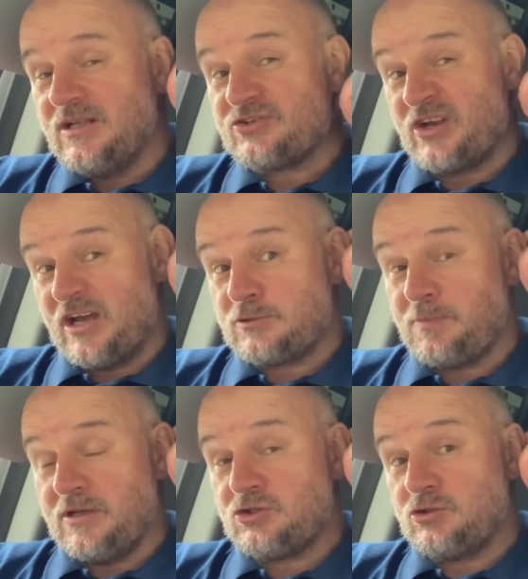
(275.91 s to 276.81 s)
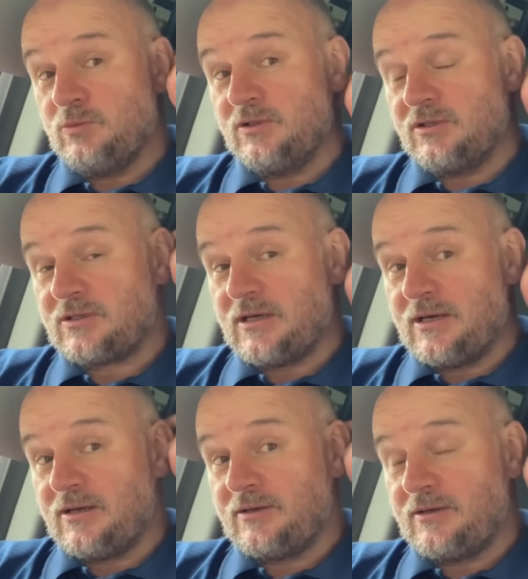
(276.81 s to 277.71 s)
It's a nice place to work.
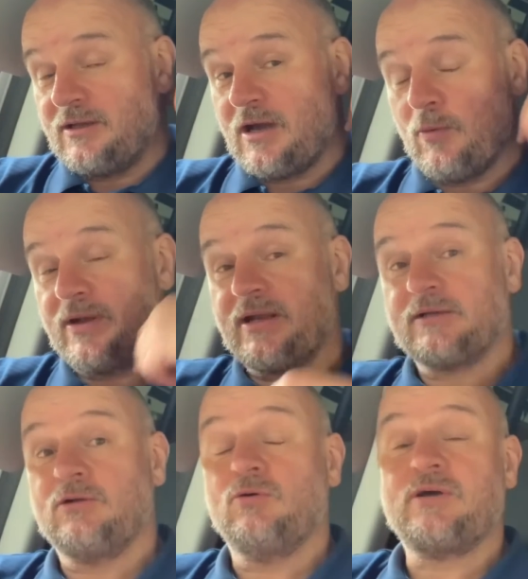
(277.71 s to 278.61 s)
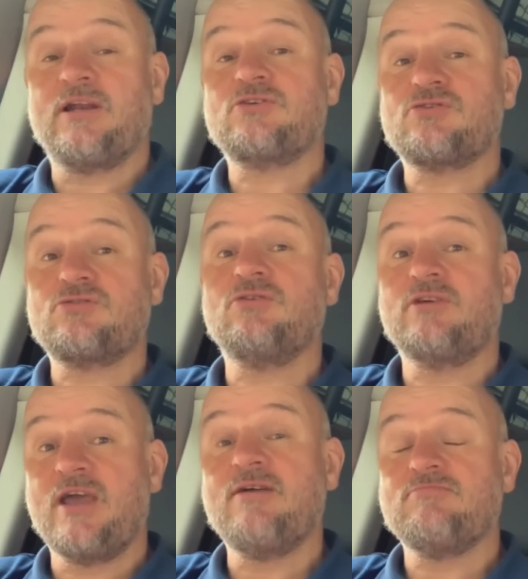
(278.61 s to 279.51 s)
And I went and had a look, and I just
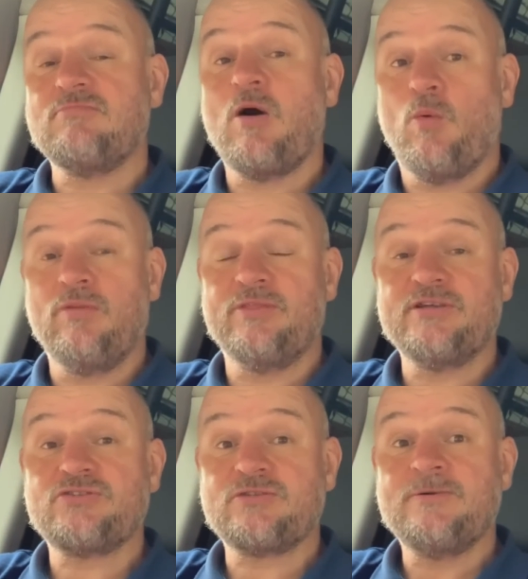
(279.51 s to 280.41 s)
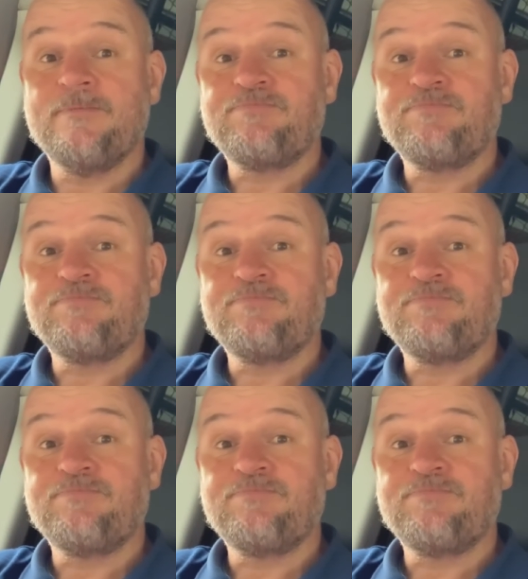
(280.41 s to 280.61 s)
thought, yeah, I want this.